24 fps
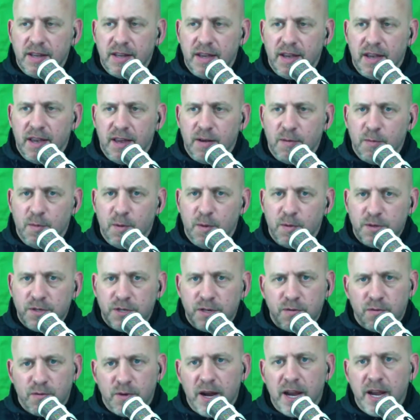And what was
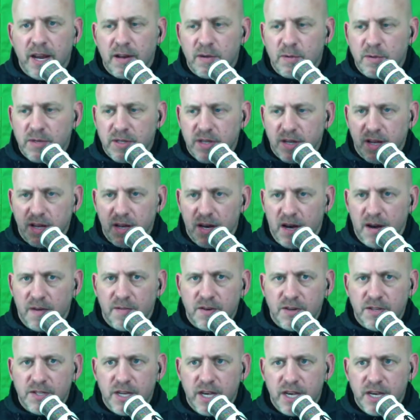great, it was the
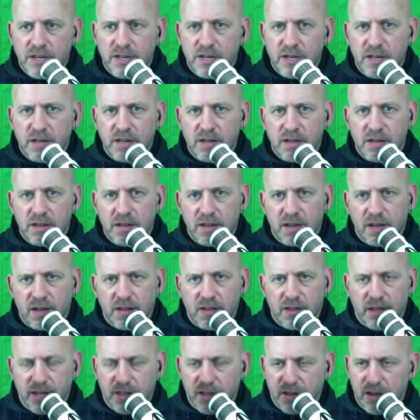conversation,
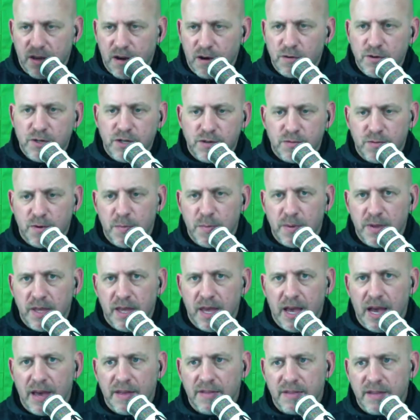like the coach is ripping the
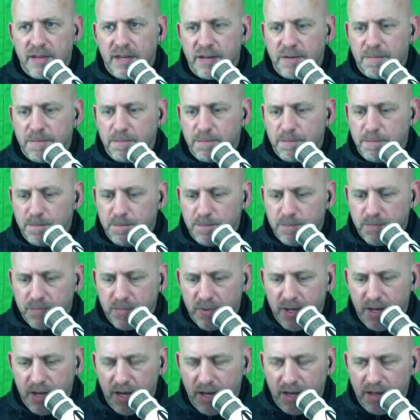athlete,
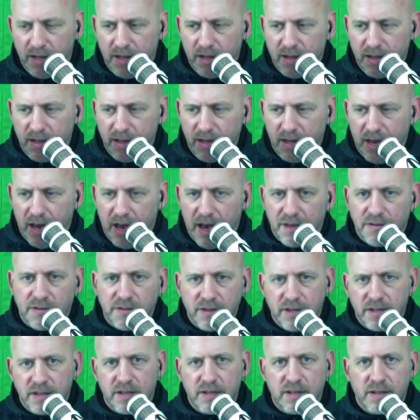and the
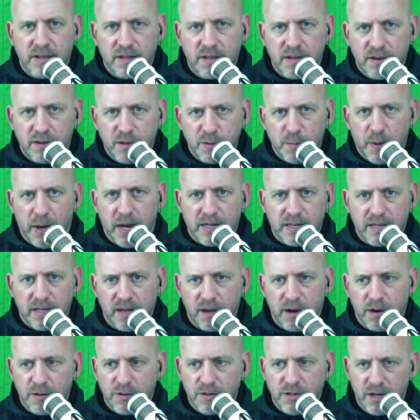athlete goes back to the
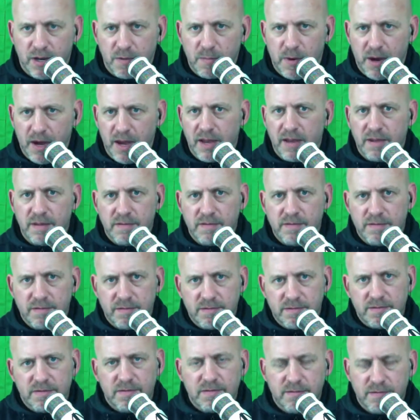coach on my
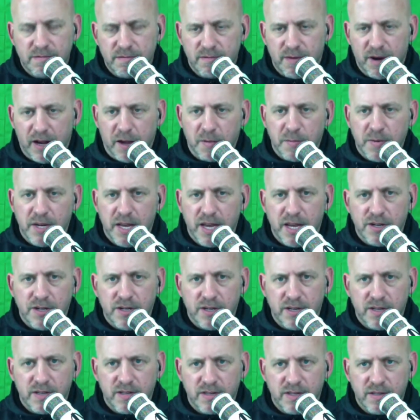
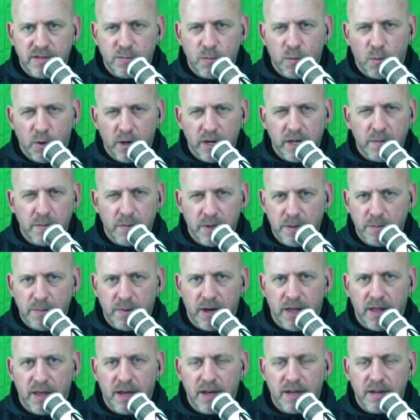recommendation and says, what do you mean
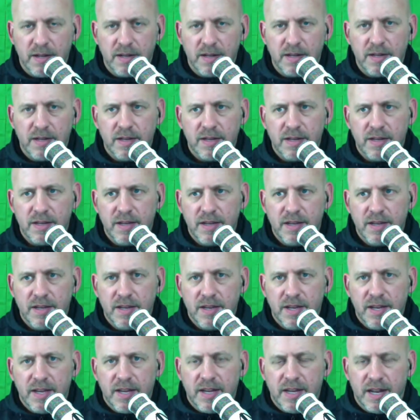by that?
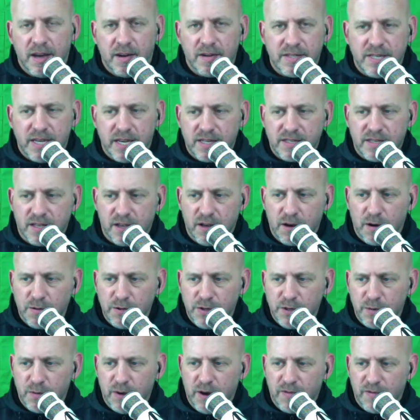Now it takes the
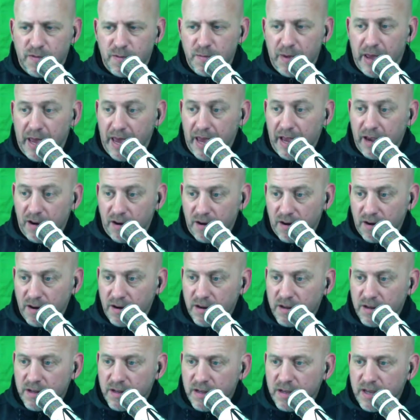coach away from anger
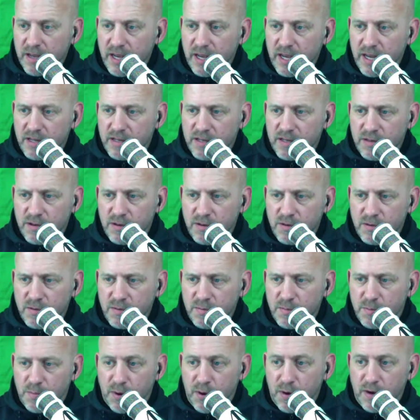into
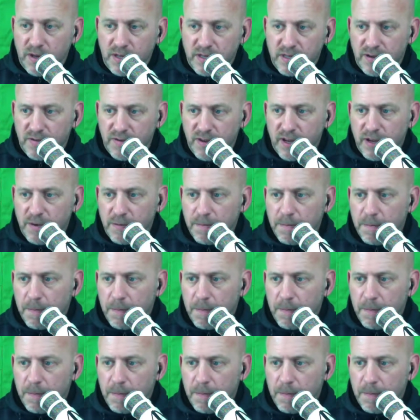productivity.